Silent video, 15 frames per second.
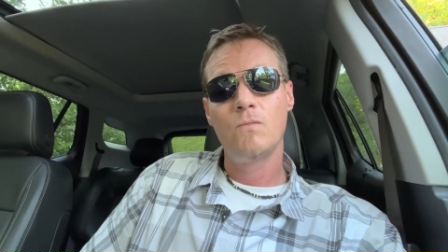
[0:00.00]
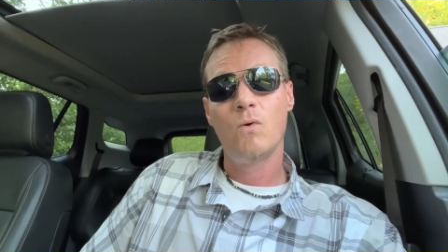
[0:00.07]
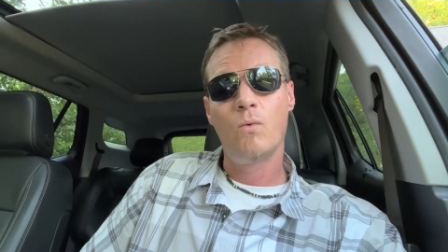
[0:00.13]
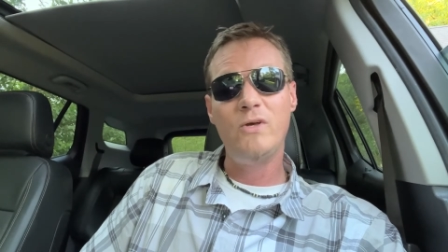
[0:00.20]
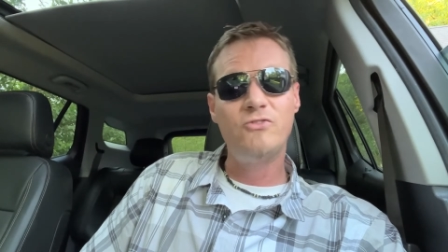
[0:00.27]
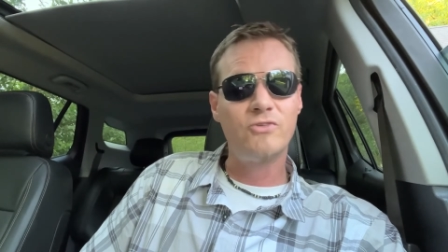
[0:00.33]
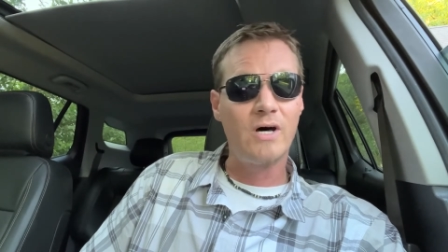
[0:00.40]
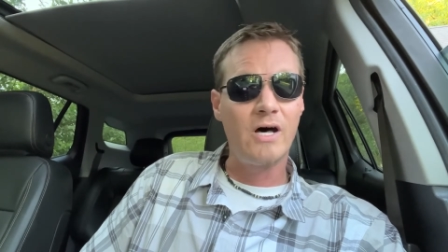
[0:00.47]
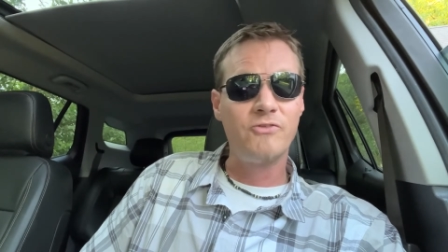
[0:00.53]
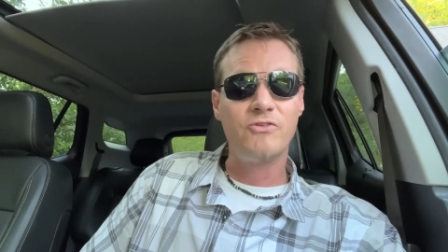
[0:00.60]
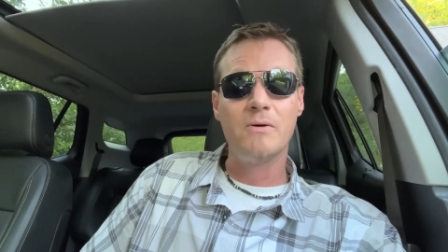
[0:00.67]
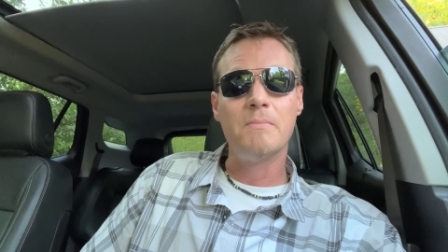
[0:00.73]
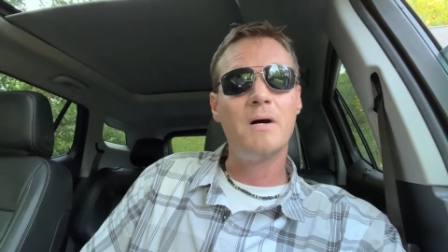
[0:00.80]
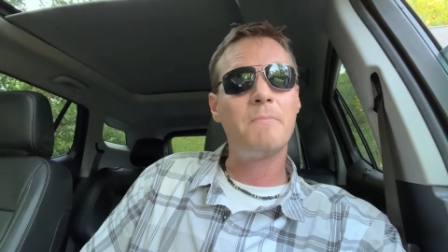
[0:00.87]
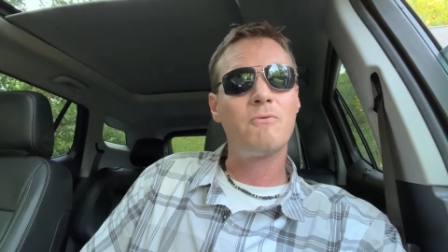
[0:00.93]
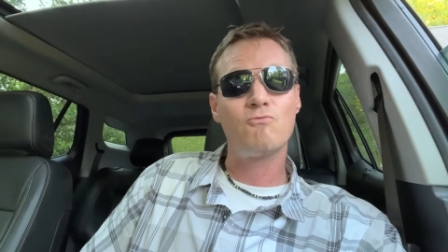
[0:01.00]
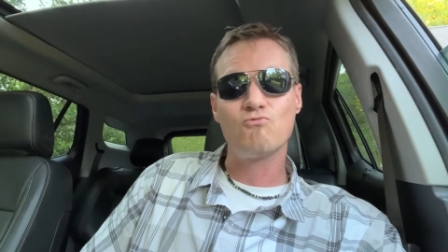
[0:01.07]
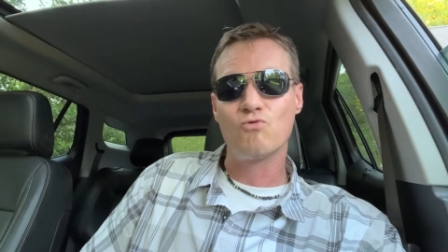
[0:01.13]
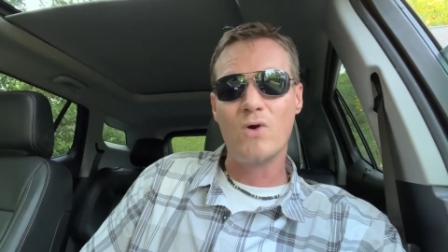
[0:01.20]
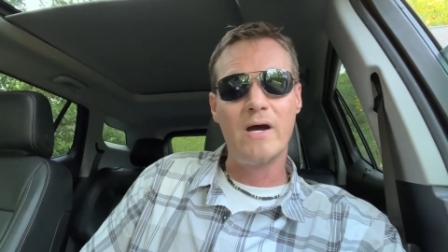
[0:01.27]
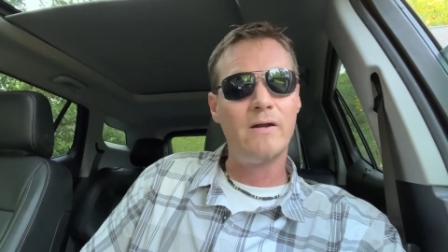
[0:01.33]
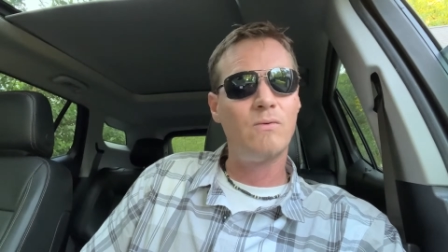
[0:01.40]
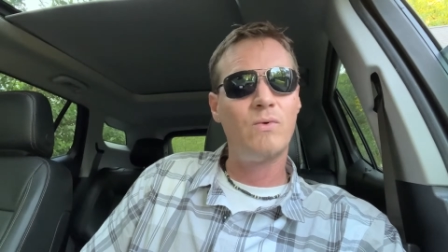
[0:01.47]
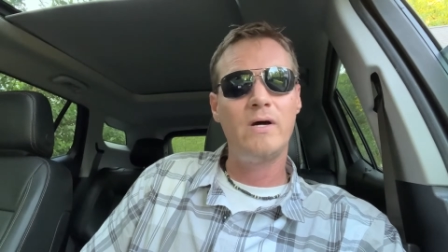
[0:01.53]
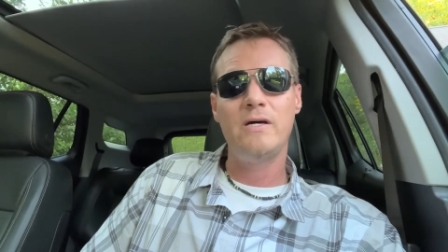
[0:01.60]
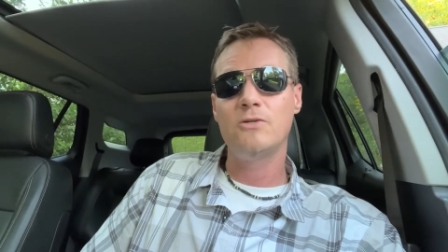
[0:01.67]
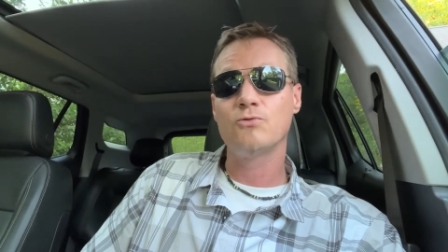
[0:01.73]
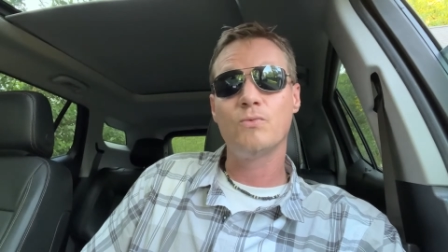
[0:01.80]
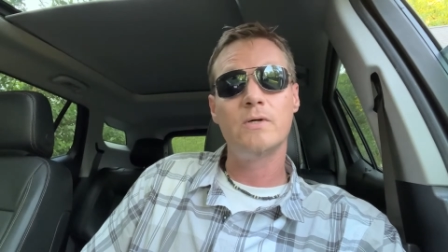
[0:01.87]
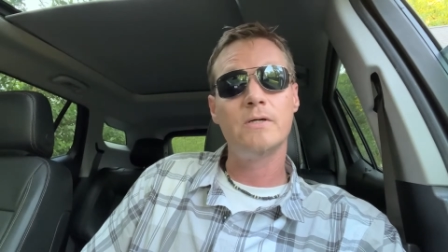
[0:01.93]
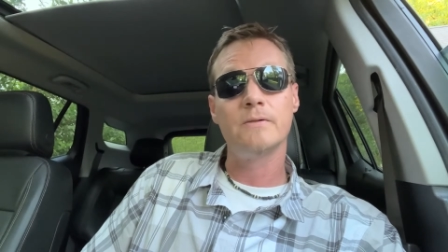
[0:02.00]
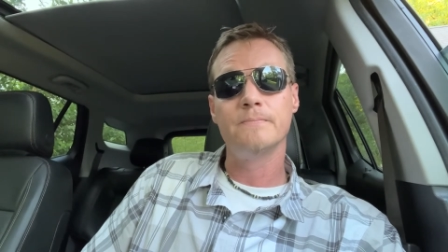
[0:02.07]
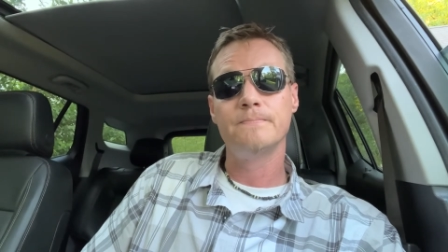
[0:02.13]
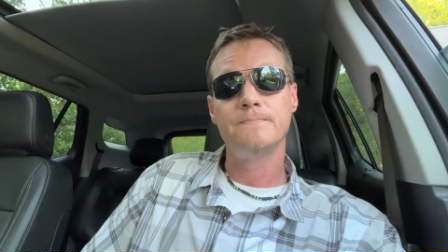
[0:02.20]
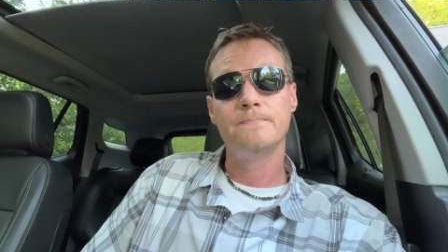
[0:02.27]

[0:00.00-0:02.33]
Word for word: We size them up right away as well.